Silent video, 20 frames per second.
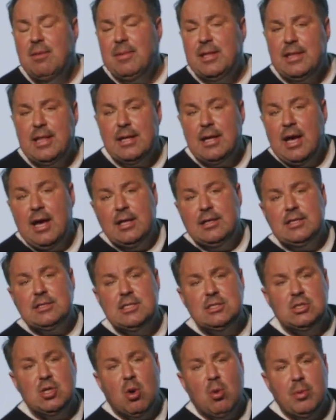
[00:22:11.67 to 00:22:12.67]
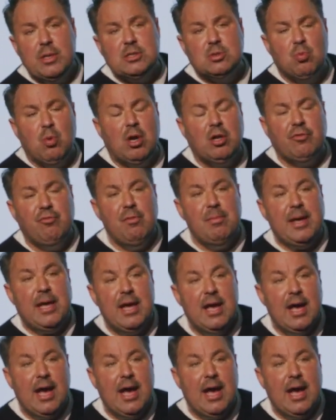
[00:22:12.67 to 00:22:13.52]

and the, this has always worked for me.